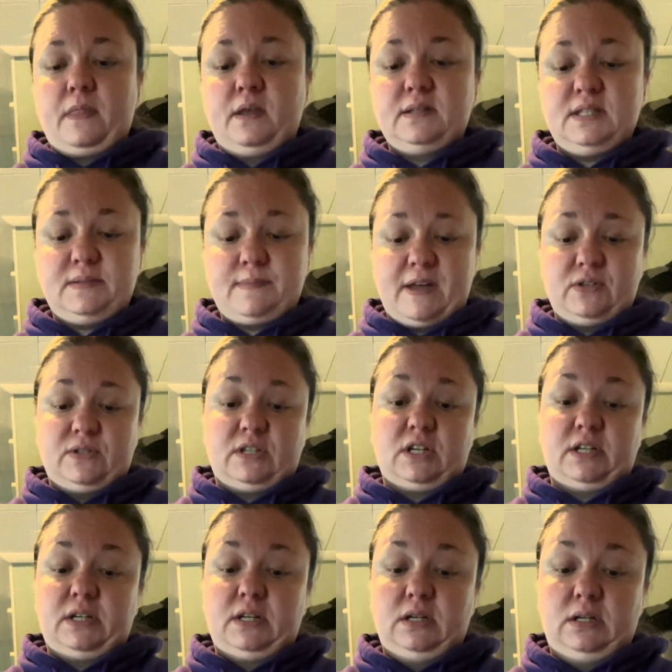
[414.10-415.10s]
Smells
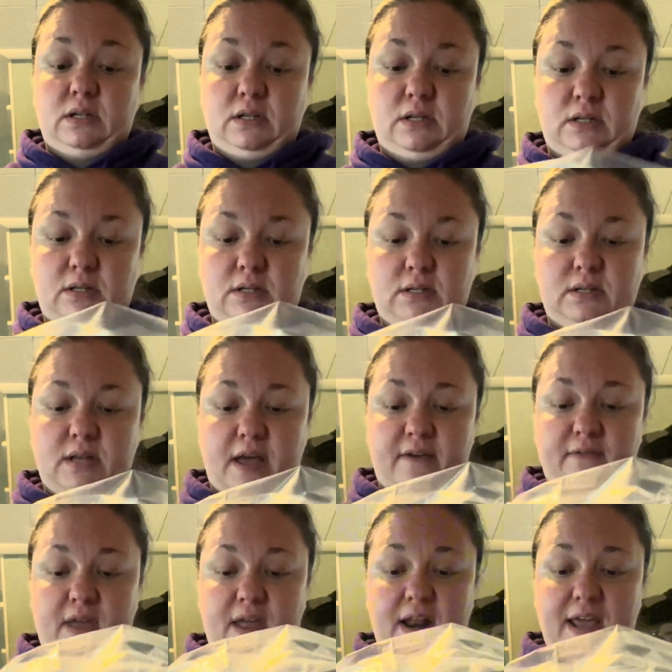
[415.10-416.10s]
good. Yeah,
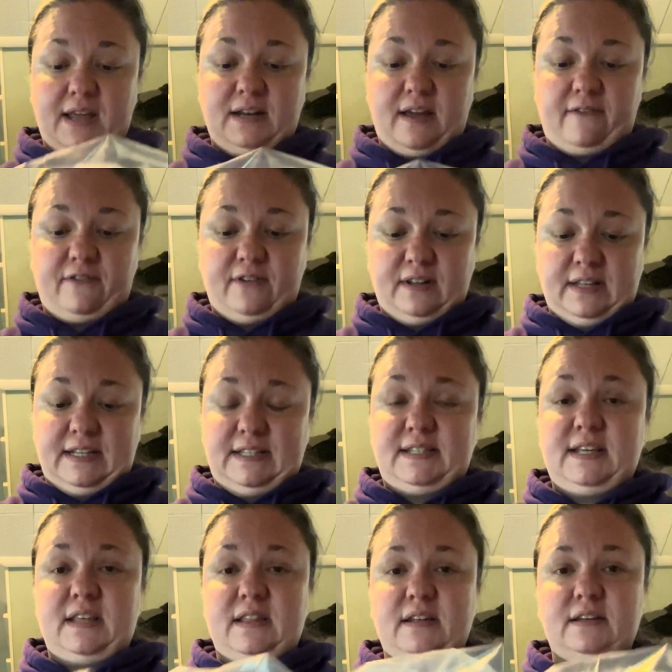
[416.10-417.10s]
and I can definitely
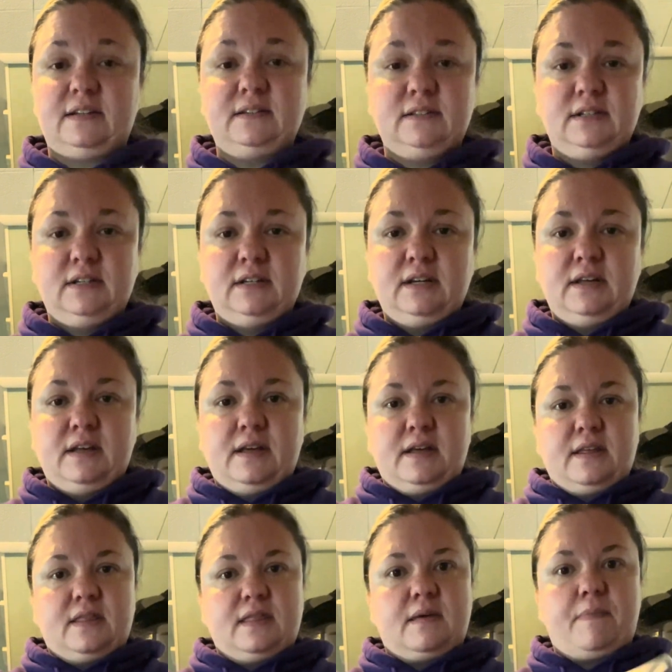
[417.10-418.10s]
see
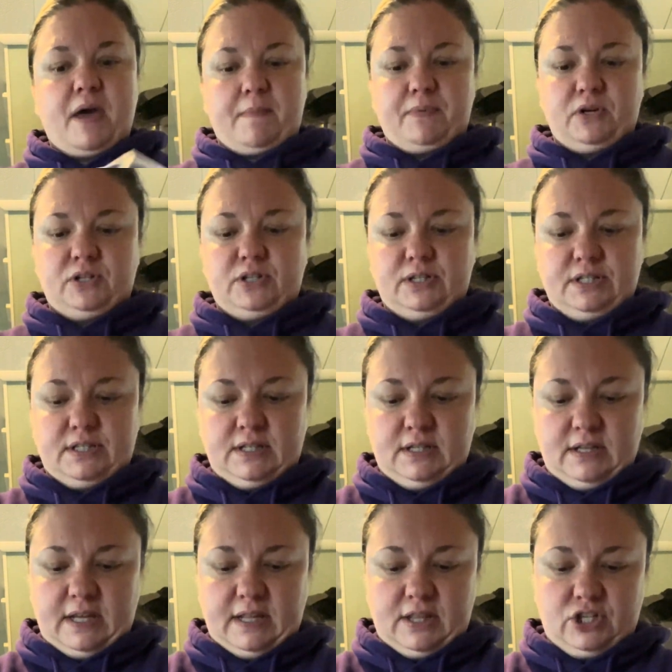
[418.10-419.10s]
the peppers,
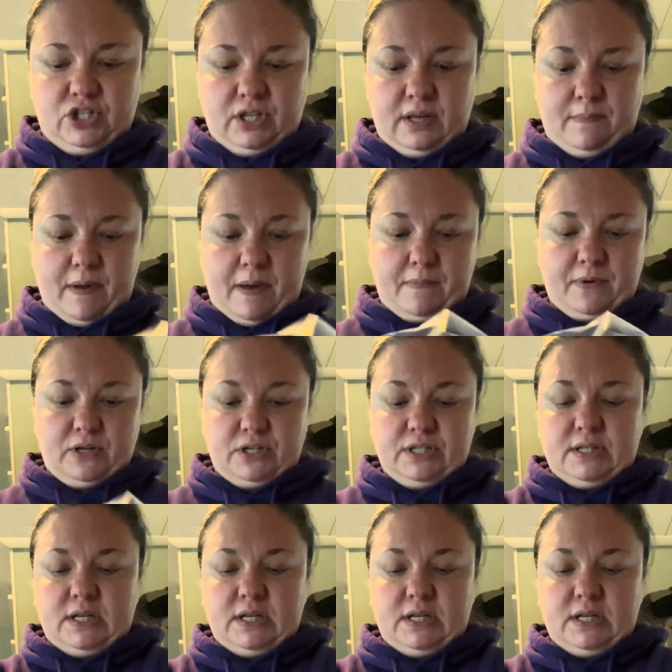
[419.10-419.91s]
like the chili peppers.